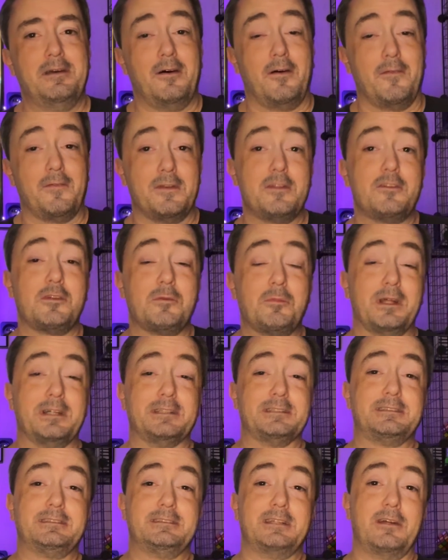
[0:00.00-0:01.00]
On the Disney
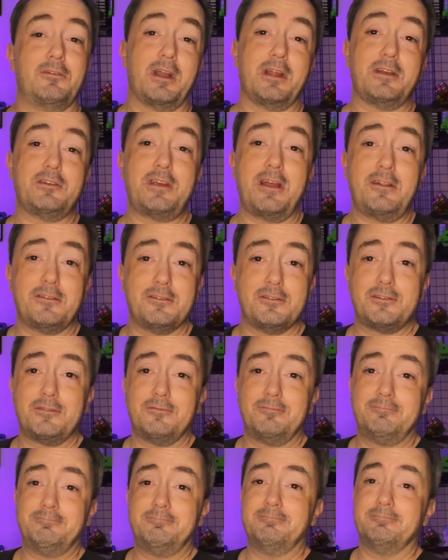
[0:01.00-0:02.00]
Plus Everyday Challenge.
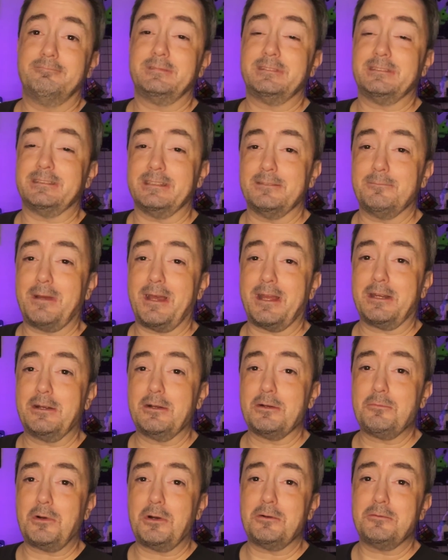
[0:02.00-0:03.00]
See you back here
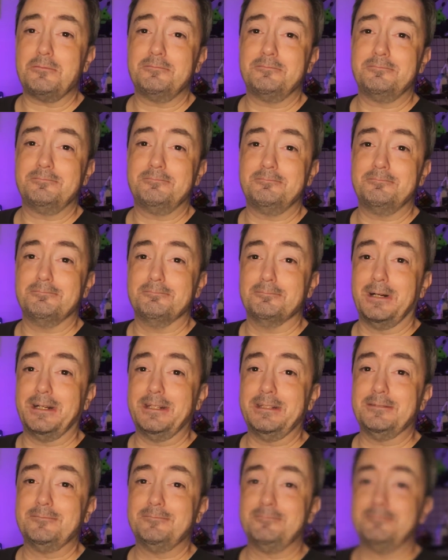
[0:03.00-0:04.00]
tomorrow. Bye.